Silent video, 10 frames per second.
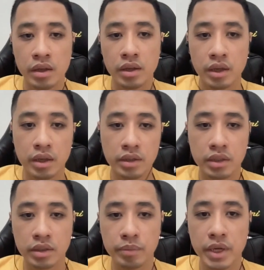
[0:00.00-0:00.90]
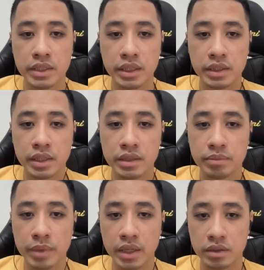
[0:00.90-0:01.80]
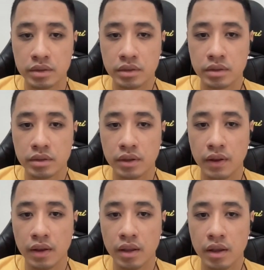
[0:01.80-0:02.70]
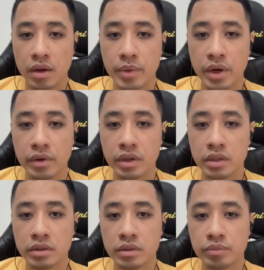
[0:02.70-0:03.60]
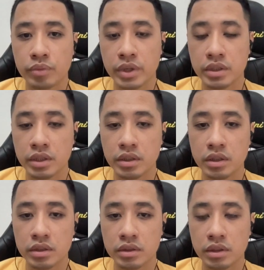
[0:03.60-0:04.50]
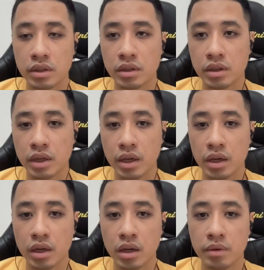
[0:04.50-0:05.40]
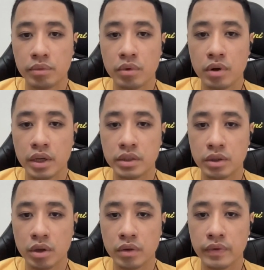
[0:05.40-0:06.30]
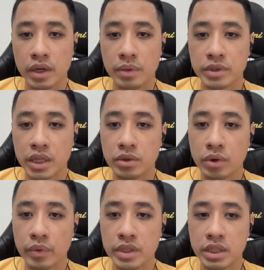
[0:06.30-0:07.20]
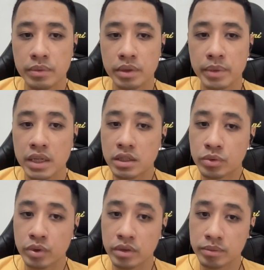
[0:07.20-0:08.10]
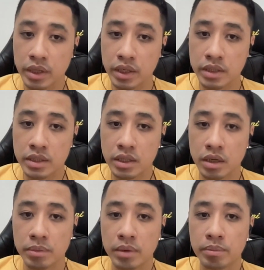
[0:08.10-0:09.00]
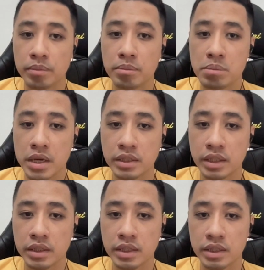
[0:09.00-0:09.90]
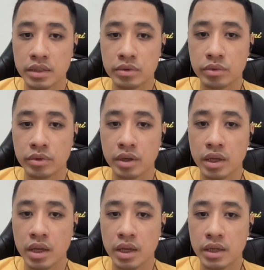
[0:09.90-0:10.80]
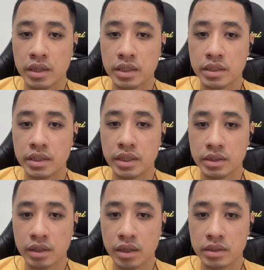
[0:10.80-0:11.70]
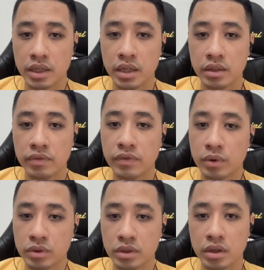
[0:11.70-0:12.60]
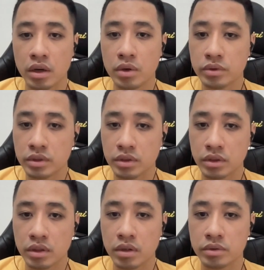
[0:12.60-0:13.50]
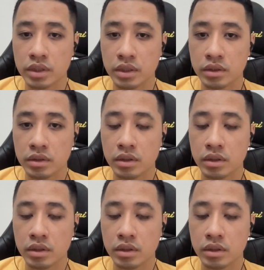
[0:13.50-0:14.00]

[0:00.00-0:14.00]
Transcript: And like the basic needs met, American prisoners of war in the North Vietnam generally received better treatment in the terms of basic necessities, such as food, clothing,